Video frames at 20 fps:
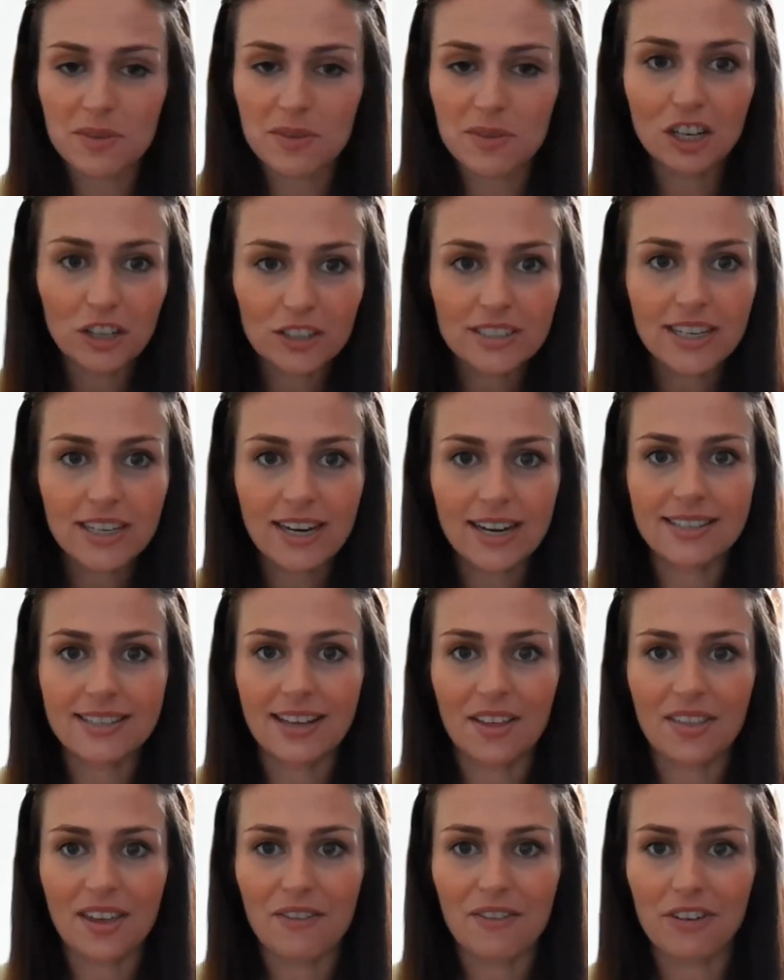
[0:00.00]
looked at us
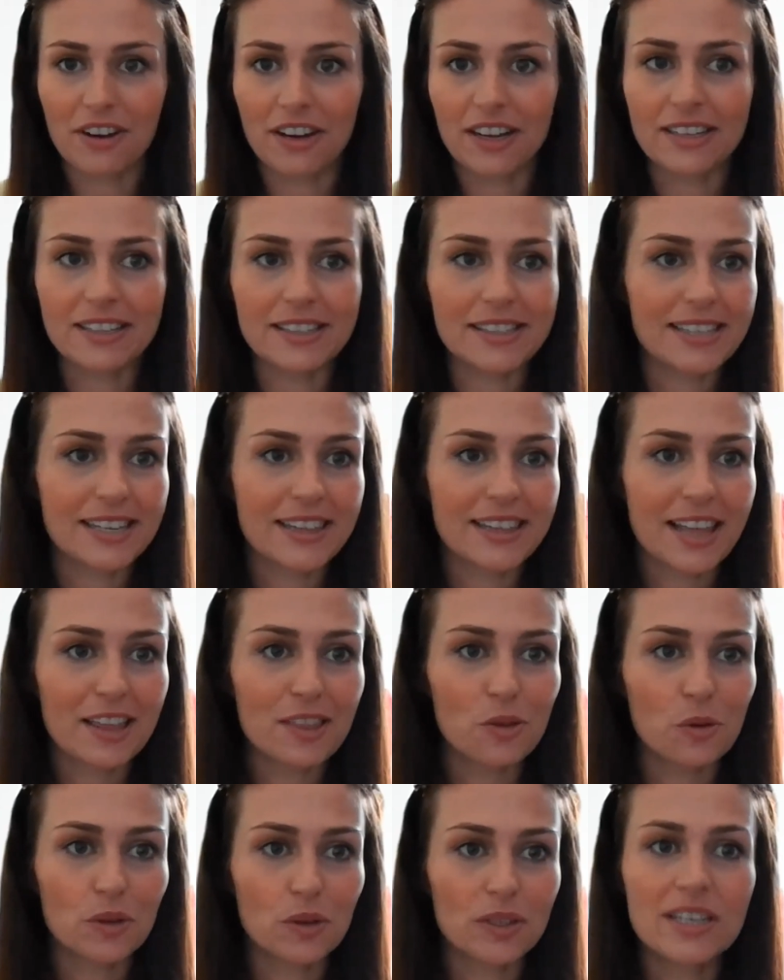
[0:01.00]
South Africans and they
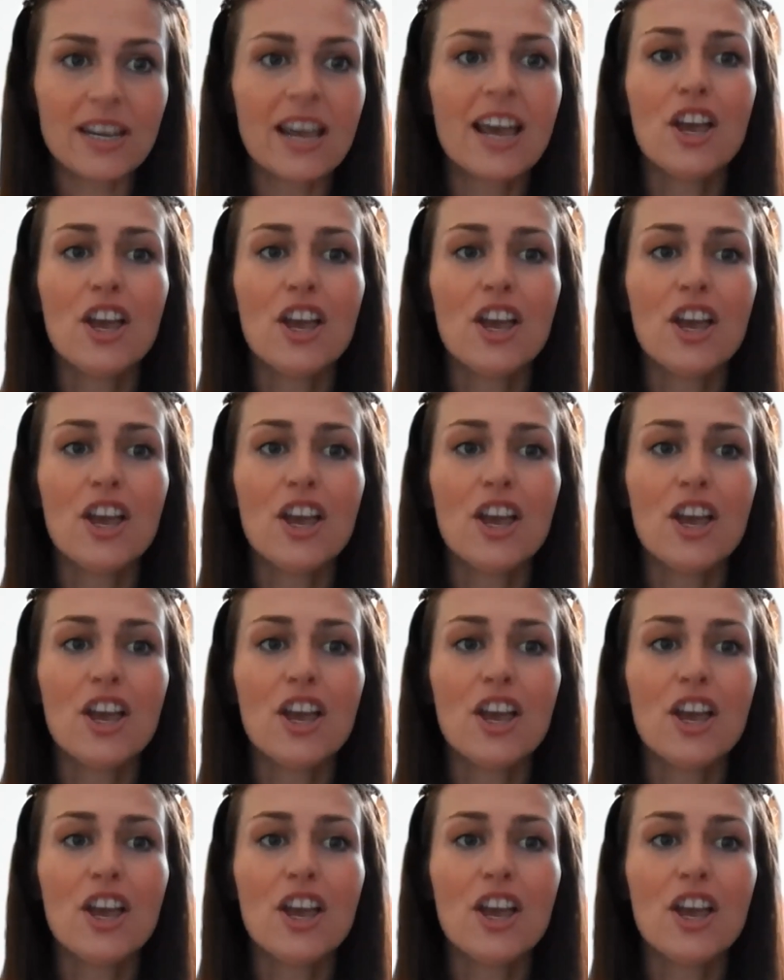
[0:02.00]
thought,